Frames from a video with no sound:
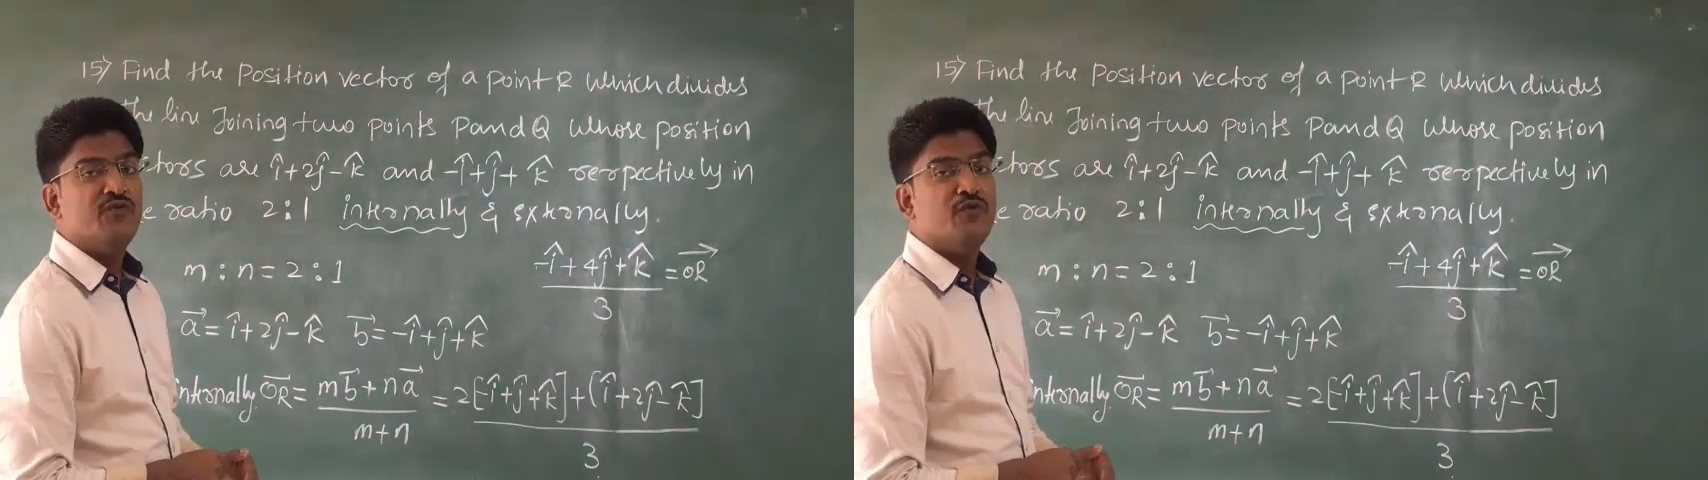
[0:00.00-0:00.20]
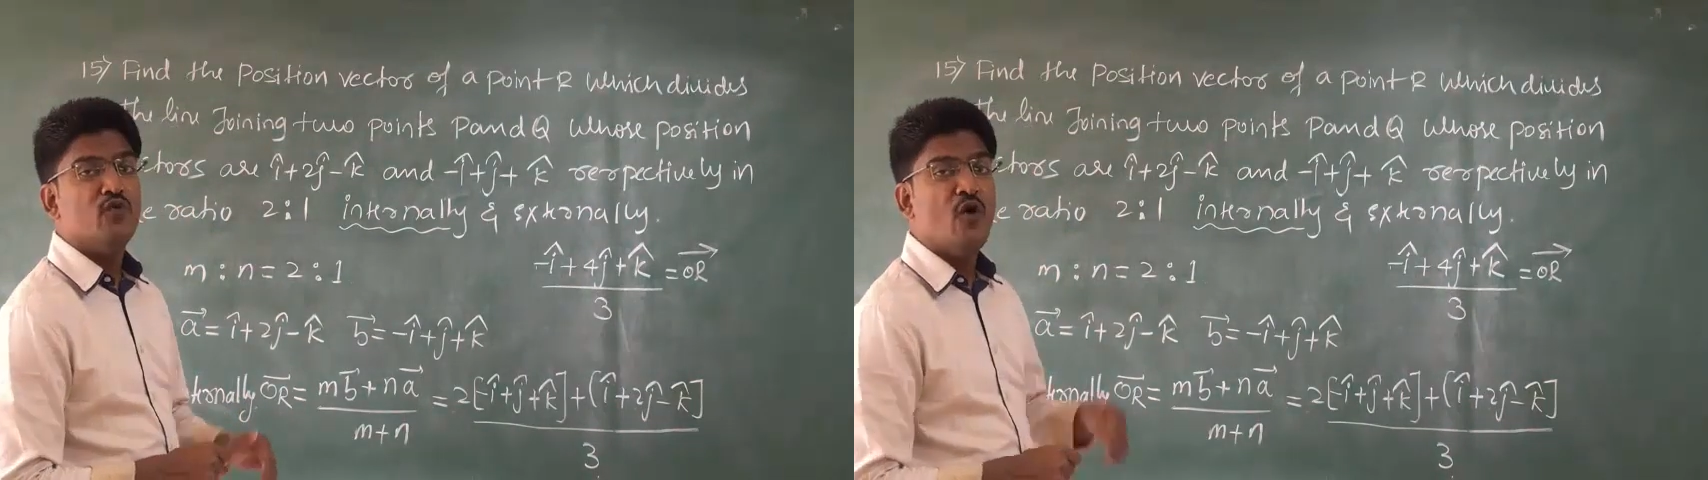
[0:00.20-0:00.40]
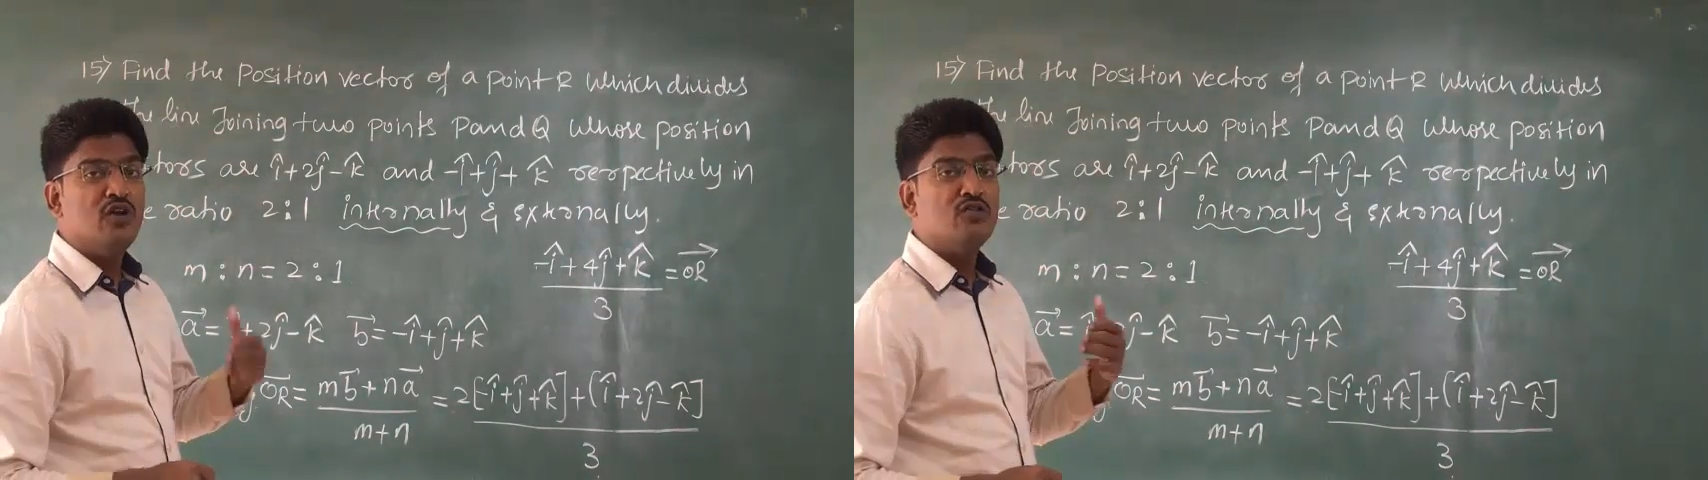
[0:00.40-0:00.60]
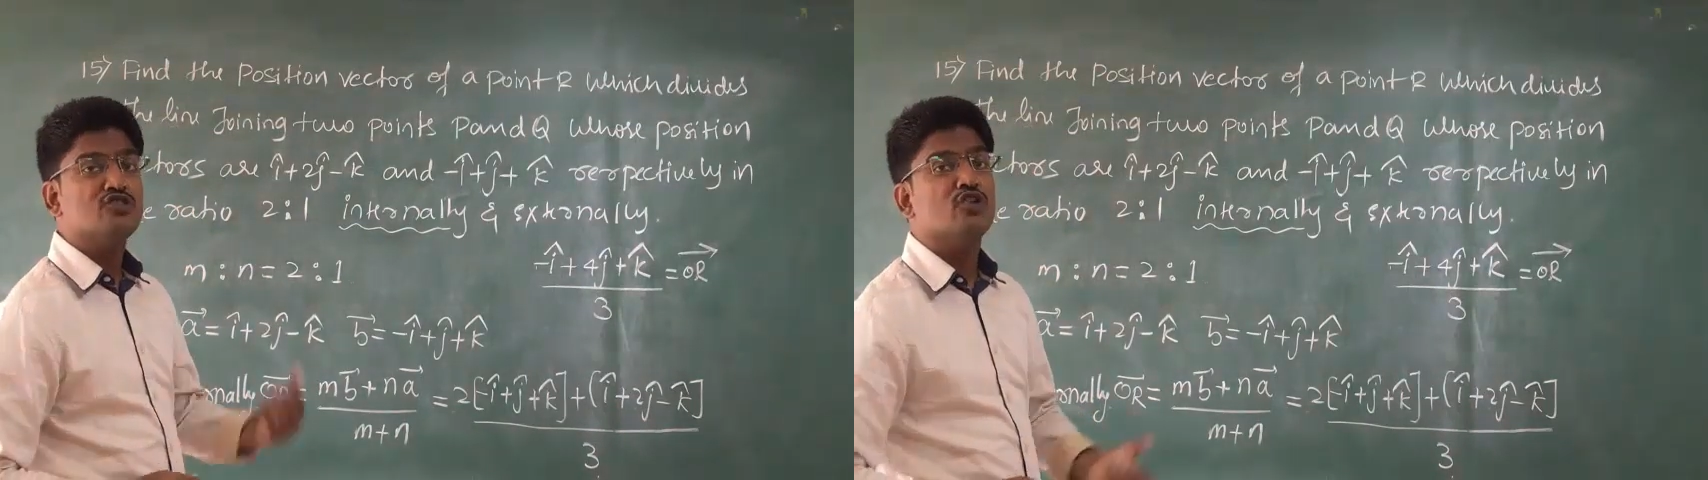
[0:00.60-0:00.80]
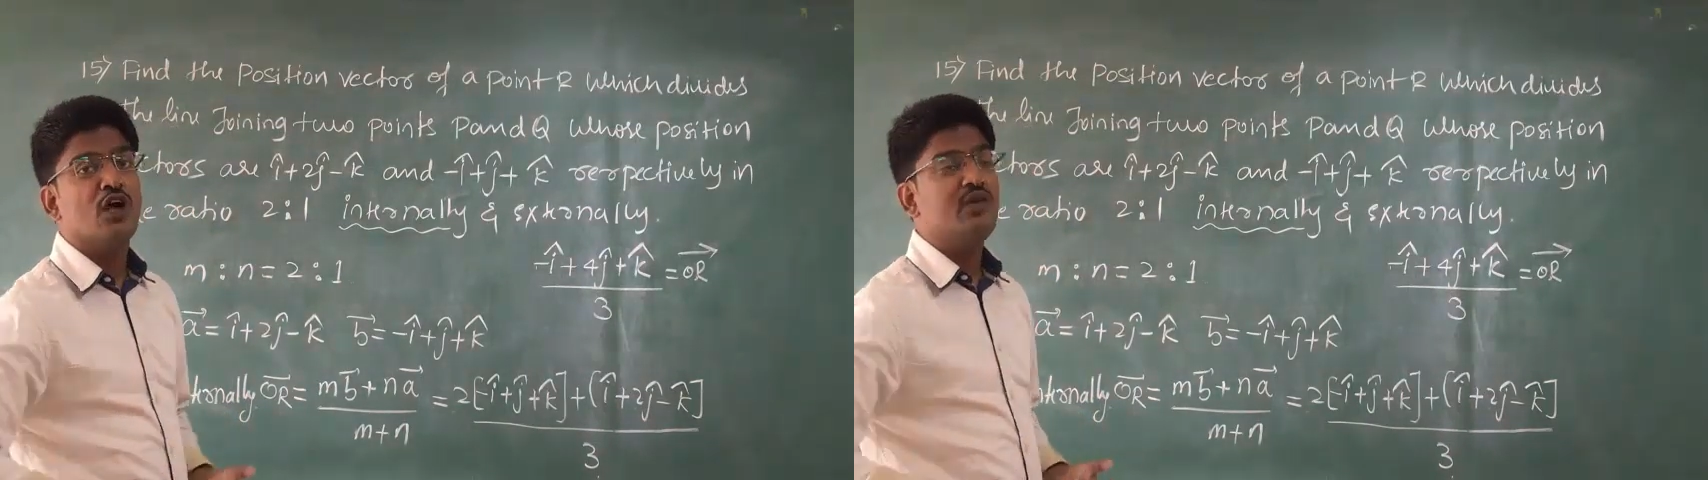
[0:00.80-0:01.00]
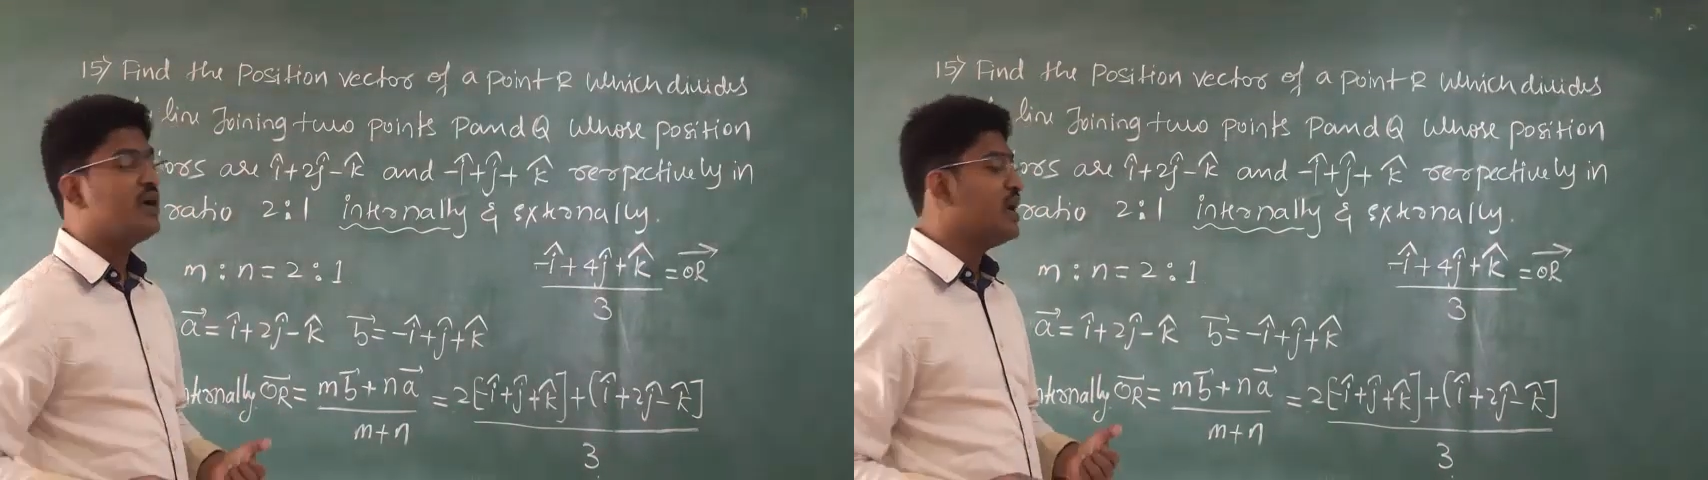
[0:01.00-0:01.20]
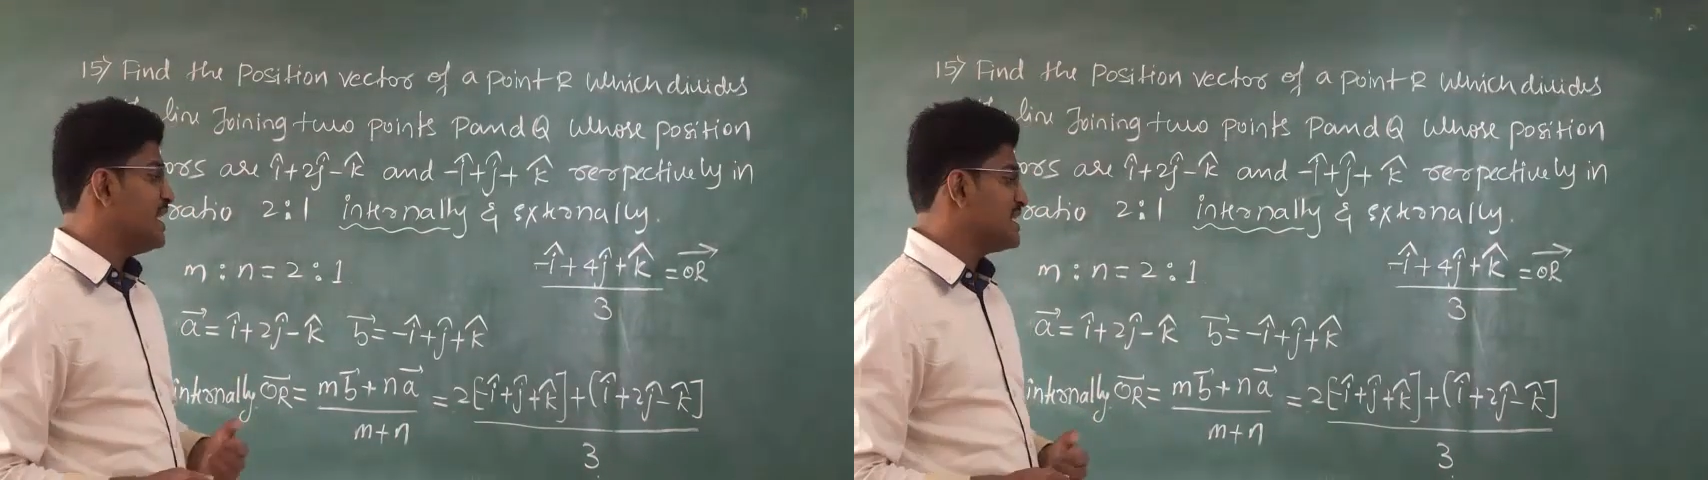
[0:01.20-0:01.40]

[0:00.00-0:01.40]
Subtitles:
If you want to solve